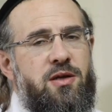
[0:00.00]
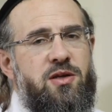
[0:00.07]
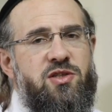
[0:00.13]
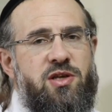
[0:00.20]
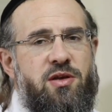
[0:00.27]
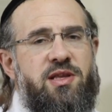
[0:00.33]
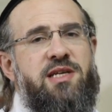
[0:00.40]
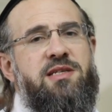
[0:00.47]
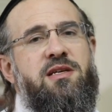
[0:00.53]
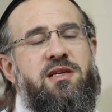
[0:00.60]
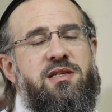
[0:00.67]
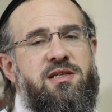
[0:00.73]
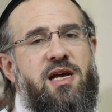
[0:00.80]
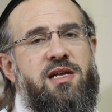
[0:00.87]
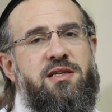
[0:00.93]
So these are the
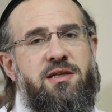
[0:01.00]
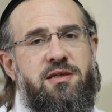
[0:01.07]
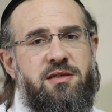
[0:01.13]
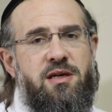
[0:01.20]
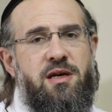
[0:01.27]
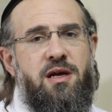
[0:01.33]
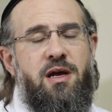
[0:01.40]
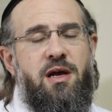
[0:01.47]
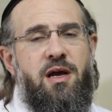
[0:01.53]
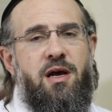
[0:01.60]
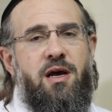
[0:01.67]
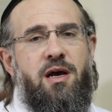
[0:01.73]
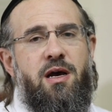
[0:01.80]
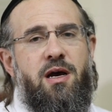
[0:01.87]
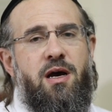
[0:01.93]
settings.
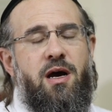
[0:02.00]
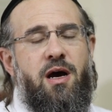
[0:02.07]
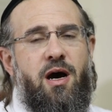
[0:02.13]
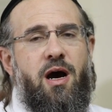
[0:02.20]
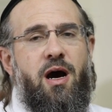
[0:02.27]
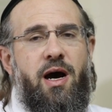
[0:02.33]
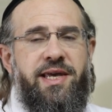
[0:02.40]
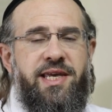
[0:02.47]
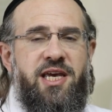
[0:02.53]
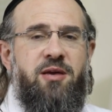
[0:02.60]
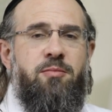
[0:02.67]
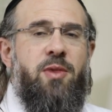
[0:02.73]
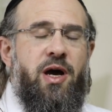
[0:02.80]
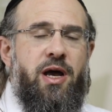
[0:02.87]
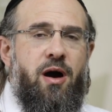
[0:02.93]
I keep
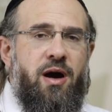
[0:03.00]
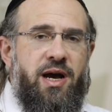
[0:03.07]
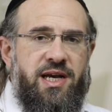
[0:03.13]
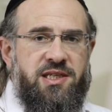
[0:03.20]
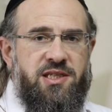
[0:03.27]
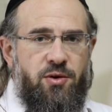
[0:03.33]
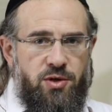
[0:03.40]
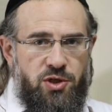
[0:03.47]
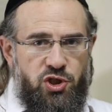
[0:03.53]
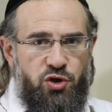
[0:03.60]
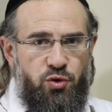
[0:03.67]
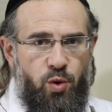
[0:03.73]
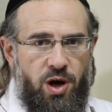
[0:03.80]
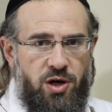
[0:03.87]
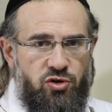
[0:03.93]
my ISO at
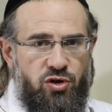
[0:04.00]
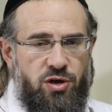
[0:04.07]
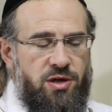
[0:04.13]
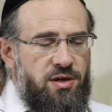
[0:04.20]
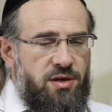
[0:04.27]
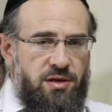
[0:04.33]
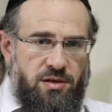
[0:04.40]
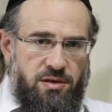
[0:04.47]
200,